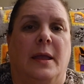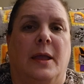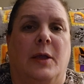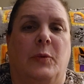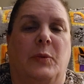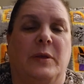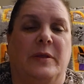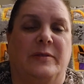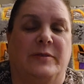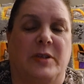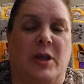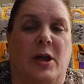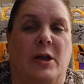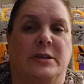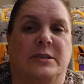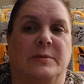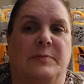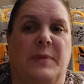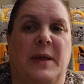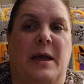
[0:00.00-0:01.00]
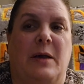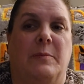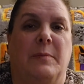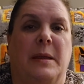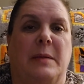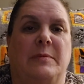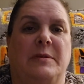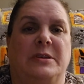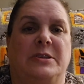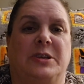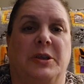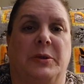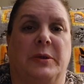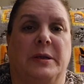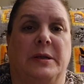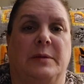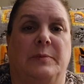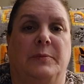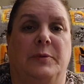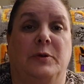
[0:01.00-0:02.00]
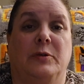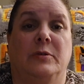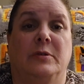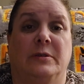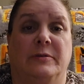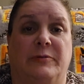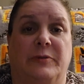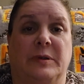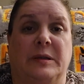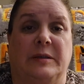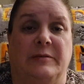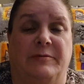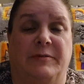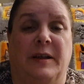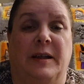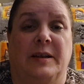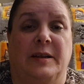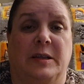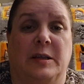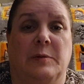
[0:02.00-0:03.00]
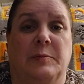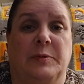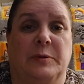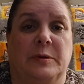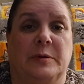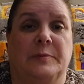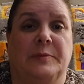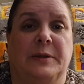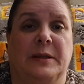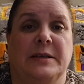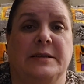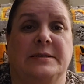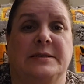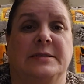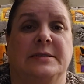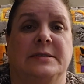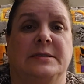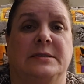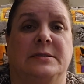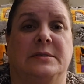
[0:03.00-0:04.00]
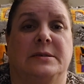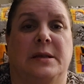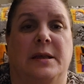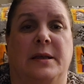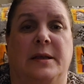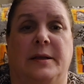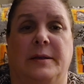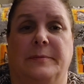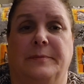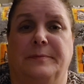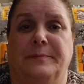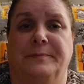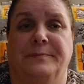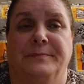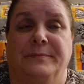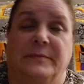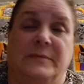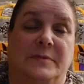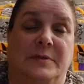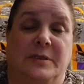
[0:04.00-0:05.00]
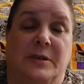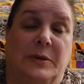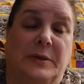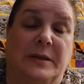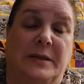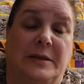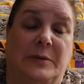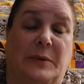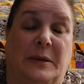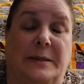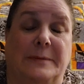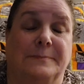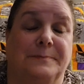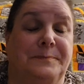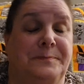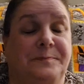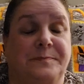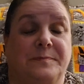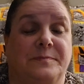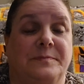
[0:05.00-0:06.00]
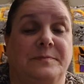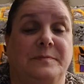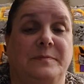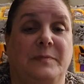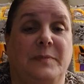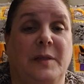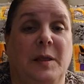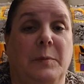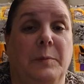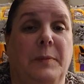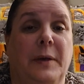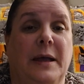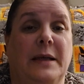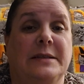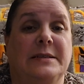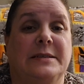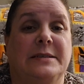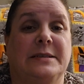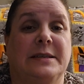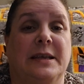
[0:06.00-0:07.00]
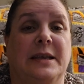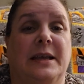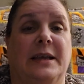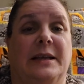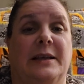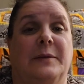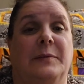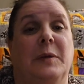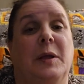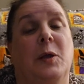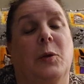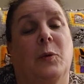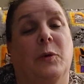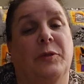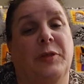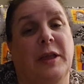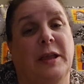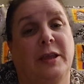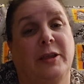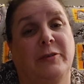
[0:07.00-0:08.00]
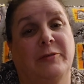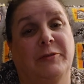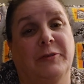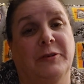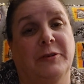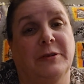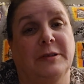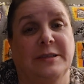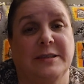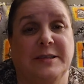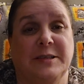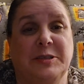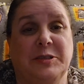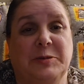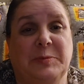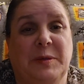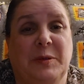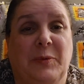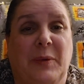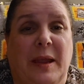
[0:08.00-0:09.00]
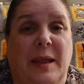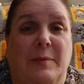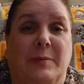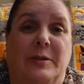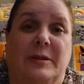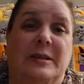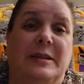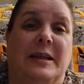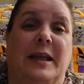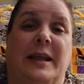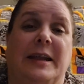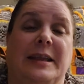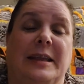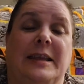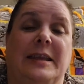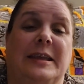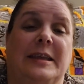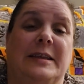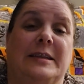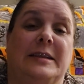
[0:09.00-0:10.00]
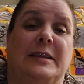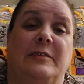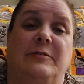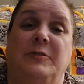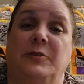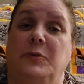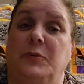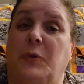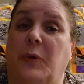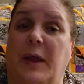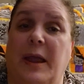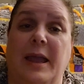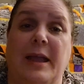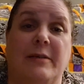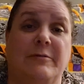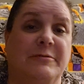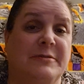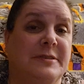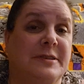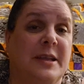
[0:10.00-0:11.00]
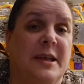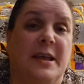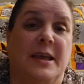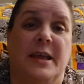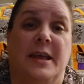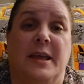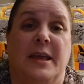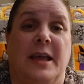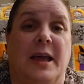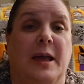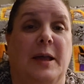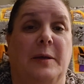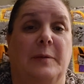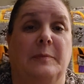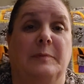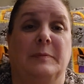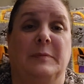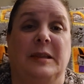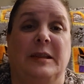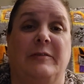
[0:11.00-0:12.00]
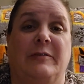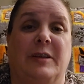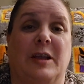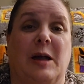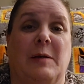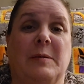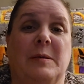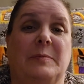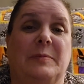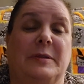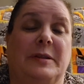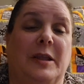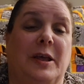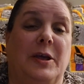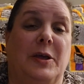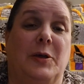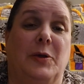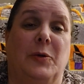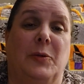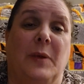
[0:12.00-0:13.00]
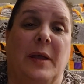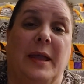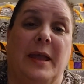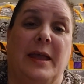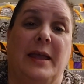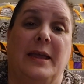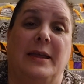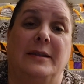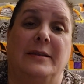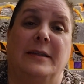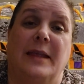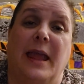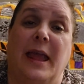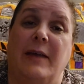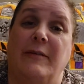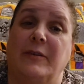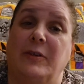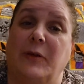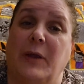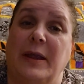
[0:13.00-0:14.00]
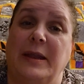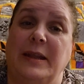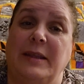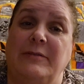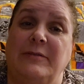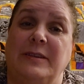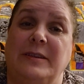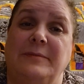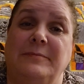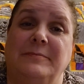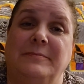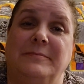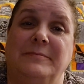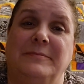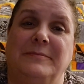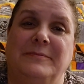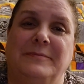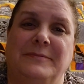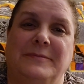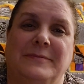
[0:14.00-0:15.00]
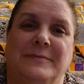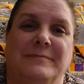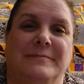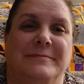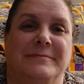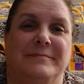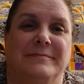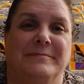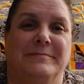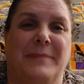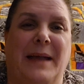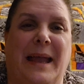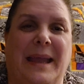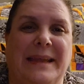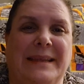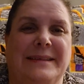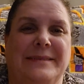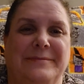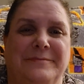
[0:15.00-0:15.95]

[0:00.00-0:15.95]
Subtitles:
we've talked about maybe sharing a booth if we can find a couple of places. Anyway, but well, thank you for listening to me ramble. And again, if you craft, leave a comment below, and have a great evening. Bye.